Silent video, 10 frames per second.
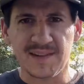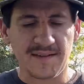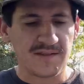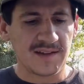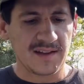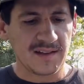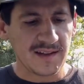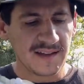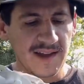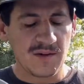and everything
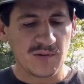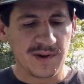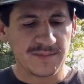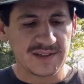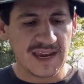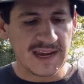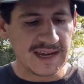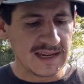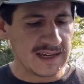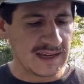like that when I'm
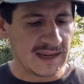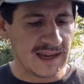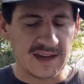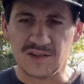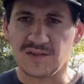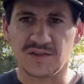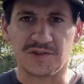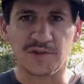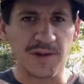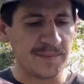skating, it
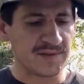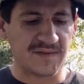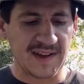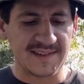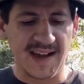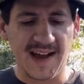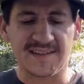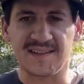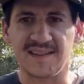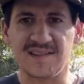grips
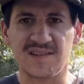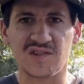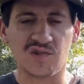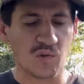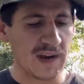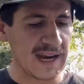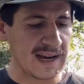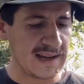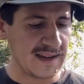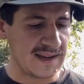fantastic. This
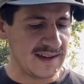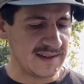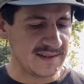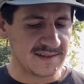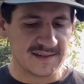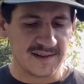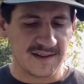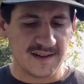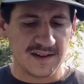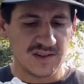suede is
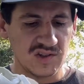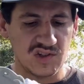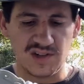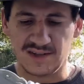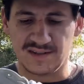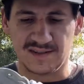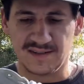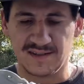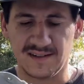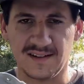just
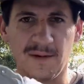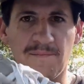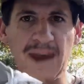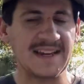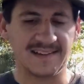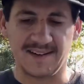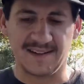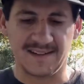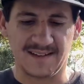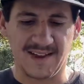amazing.
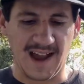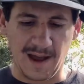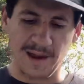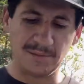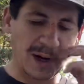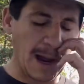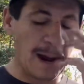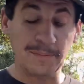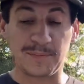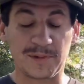
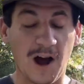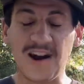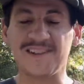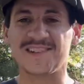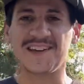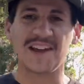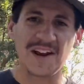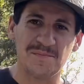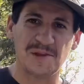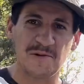I'm honestly
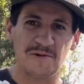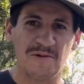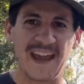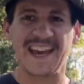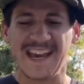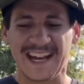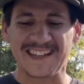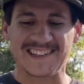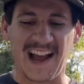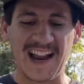kind of blown away
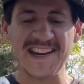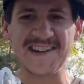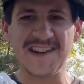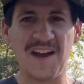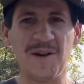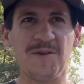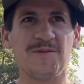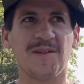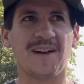because I didn't know.